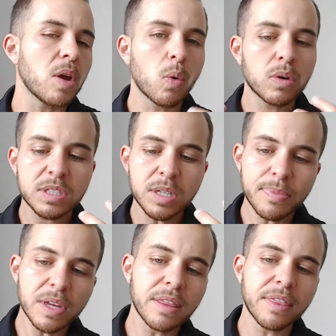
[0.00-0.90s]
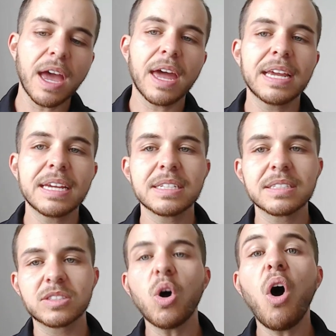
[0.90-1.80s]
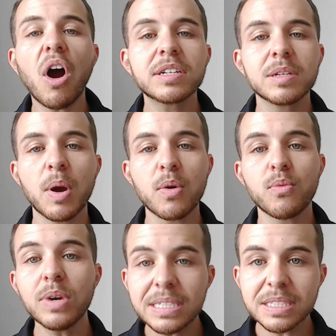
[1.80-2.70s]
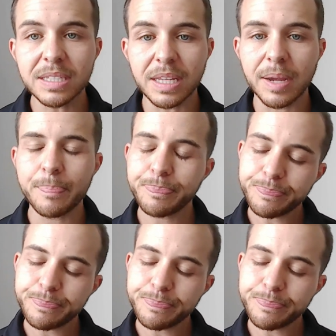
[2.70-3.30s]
or something that is talked about recently,